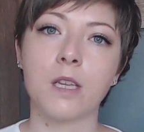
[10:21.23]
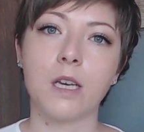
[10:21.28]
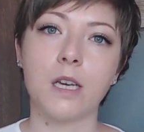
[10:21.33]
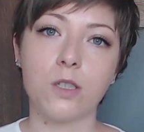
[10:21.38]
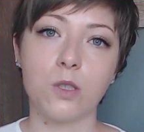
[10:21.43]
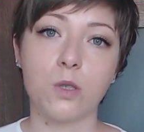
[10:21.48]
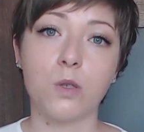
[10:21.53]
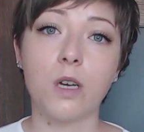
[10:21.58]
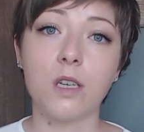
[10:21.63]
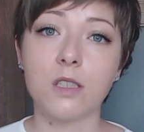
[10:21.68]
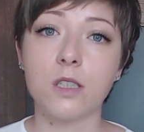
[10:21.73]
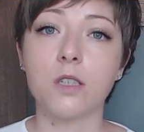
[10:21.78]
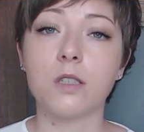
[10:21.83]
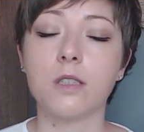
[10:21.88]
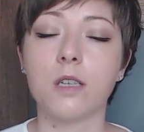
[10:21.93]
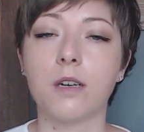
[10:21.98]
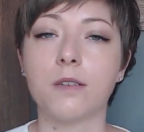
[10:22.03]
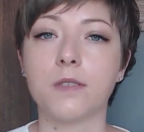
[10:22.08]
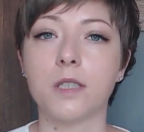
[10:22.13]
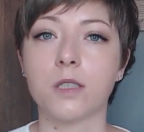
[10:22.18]
is to ask
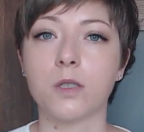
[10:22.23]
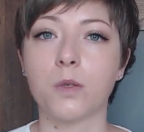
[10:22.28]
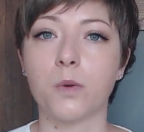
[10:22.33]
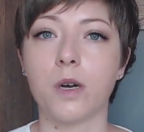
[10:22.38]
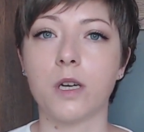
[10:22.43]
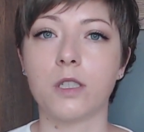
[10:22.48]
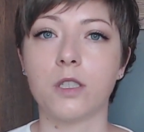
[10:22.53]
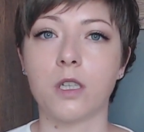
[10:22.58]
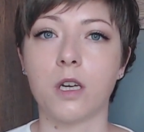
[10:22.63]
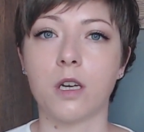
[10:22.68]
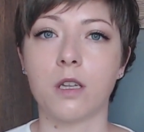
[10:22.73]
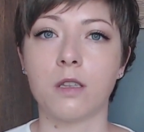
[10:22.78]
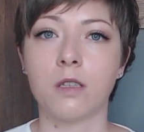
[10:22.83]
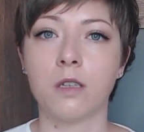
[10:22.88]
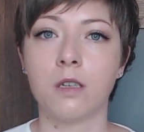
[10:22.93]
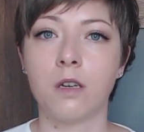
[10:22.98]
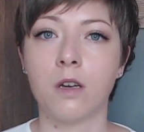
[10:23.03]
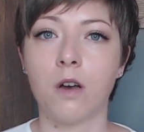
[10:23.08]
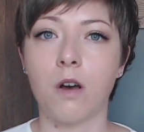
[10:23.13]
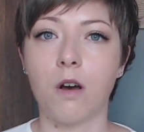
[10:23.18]
yourself this
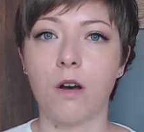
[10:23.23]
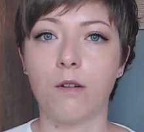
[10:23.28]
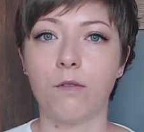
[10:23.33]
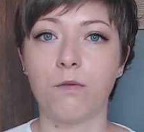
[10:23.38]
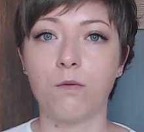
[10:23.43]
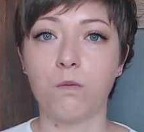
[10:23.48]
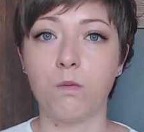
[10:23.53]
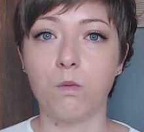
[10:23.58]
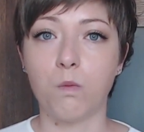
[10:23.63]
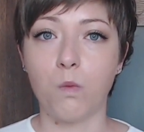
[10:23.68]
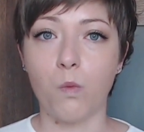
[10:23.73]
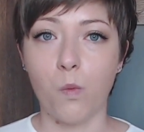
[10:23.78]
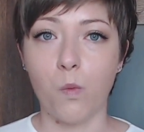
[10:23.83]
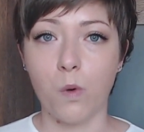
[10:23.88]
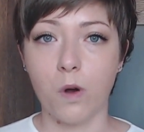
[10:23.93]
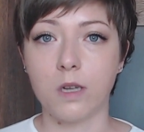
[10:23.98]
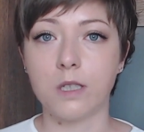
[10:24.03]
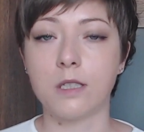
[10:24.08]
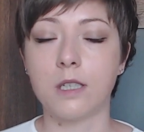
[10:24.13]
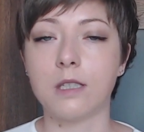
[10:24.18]
question of
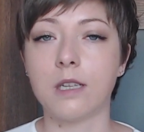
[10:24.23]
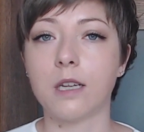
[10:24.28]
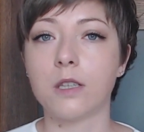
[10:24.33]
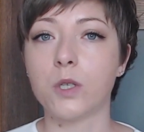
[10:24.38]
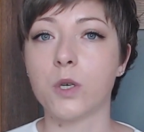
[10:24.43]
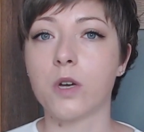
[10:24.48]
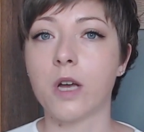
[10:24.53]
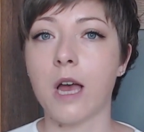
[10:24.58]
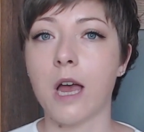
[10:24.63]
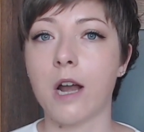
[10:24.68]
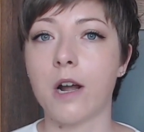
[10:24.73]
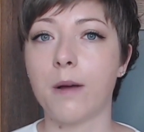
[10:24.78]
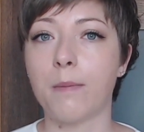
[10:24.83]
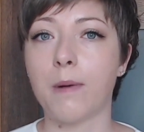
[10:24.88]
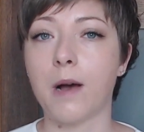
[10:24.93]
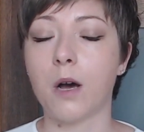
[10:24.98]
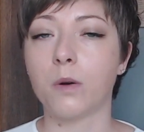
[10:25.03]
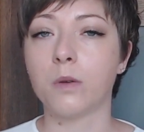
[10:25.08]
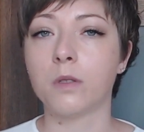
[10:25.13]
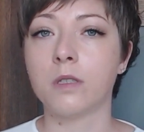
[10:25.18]
what is it that you care
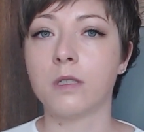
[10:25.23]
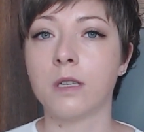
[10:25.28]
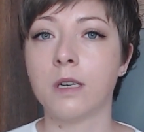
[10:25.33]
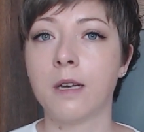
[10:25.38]
about?